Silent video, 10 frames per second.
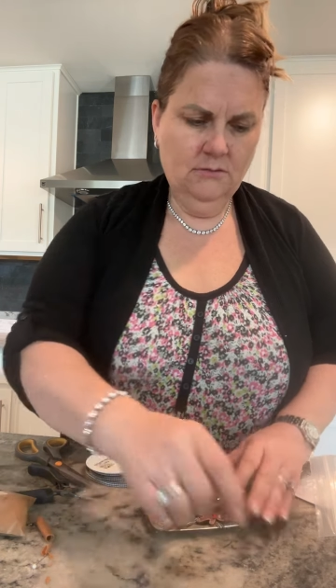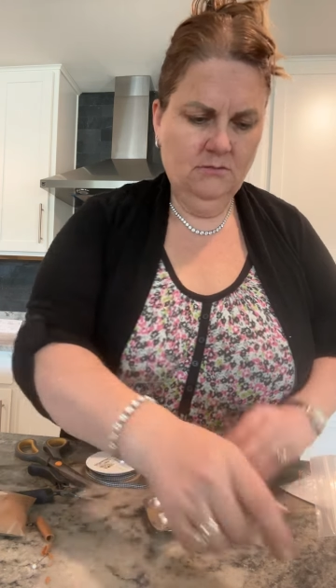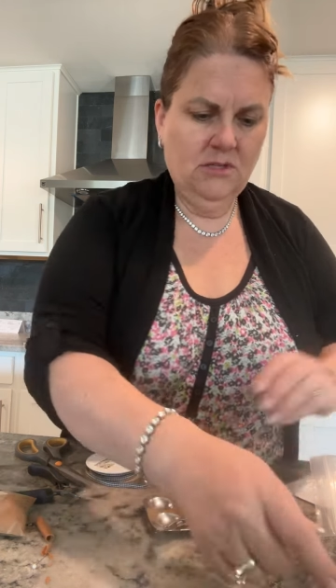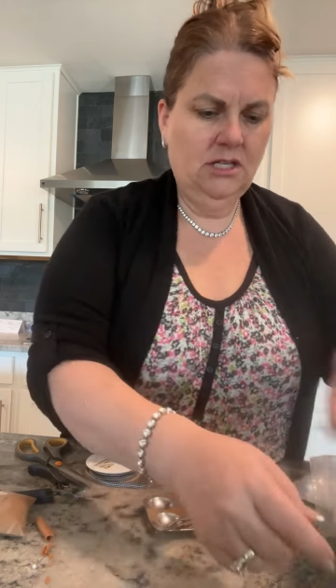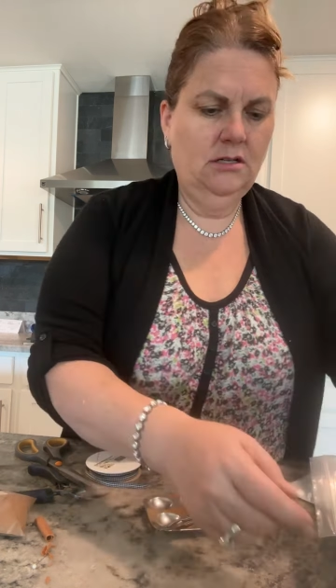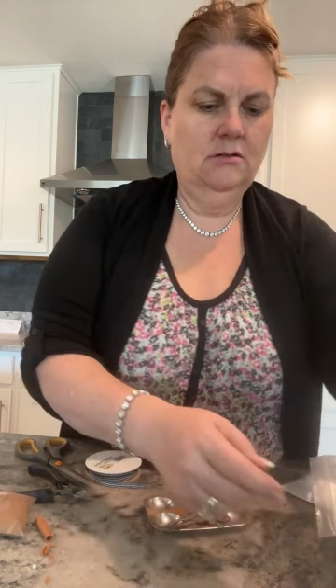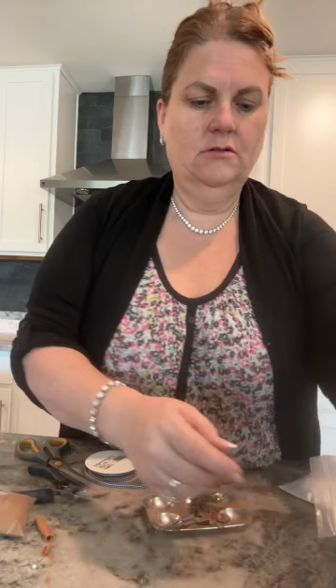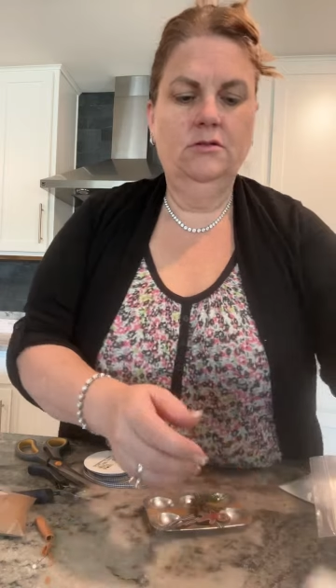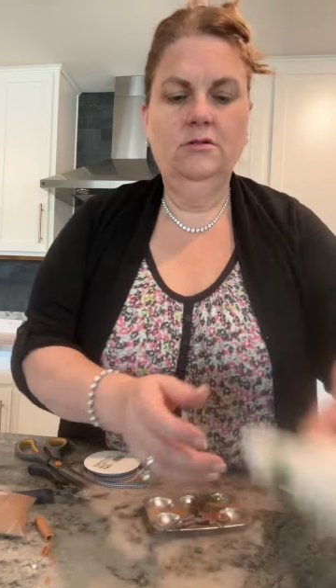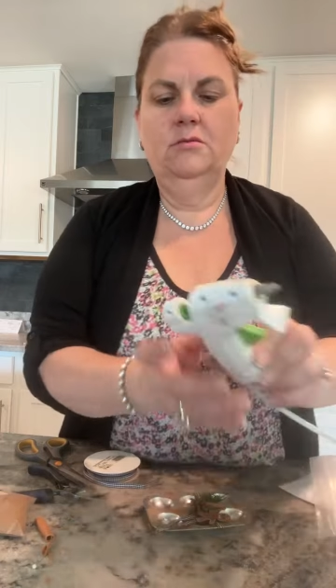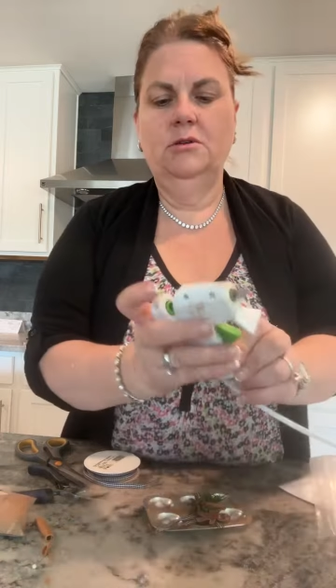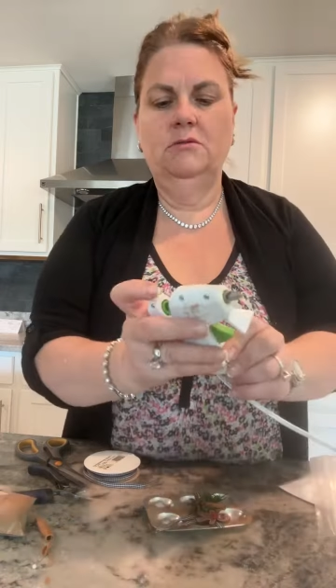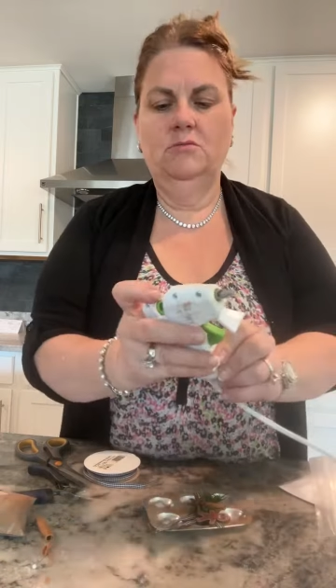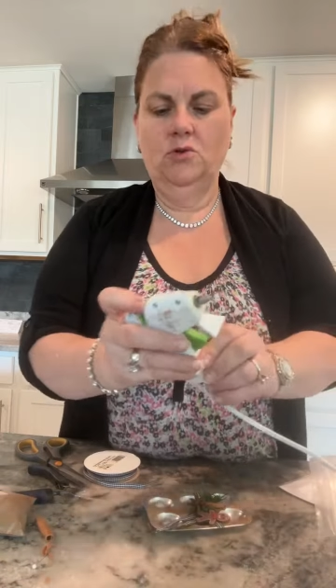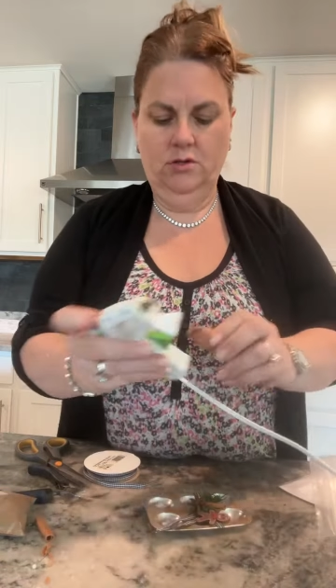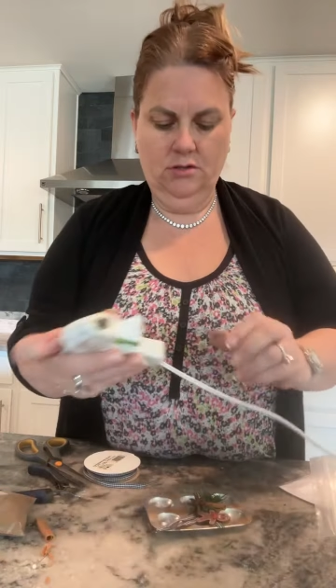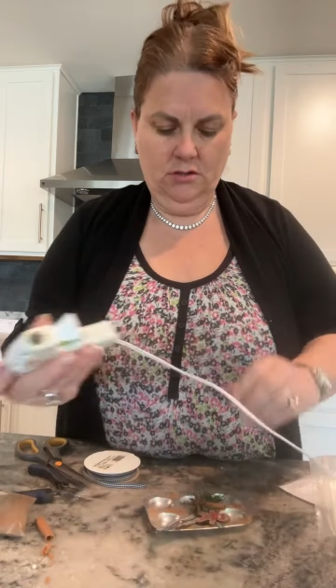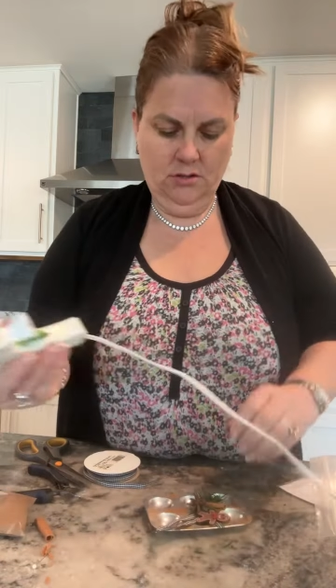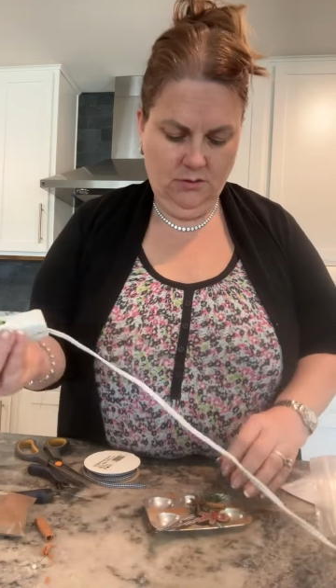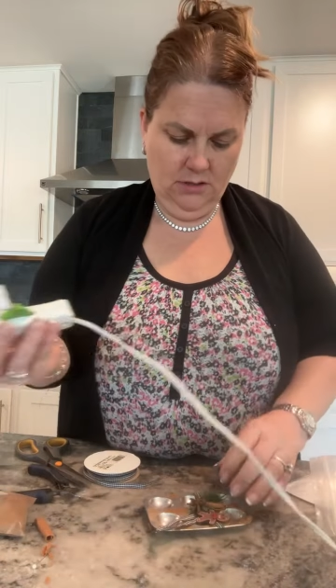might need a little bit more
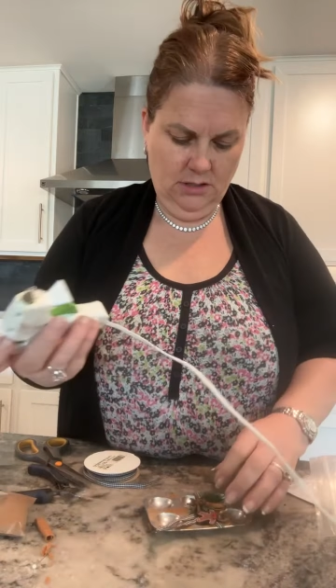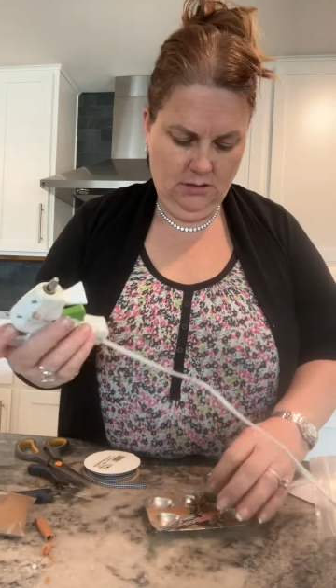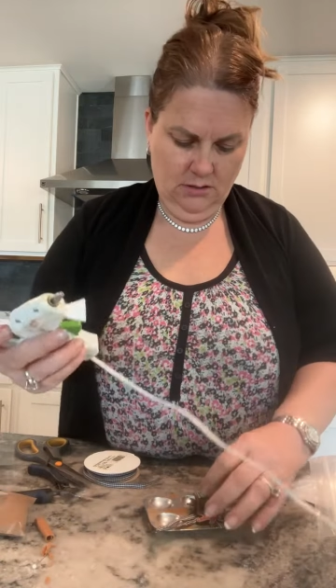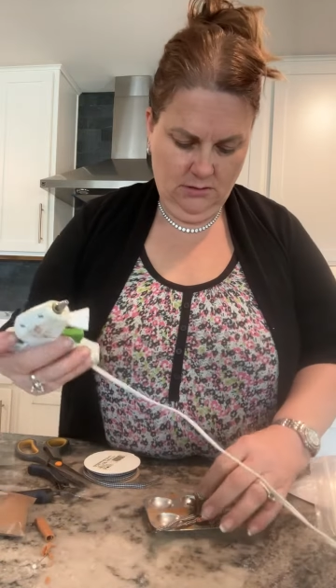glue here.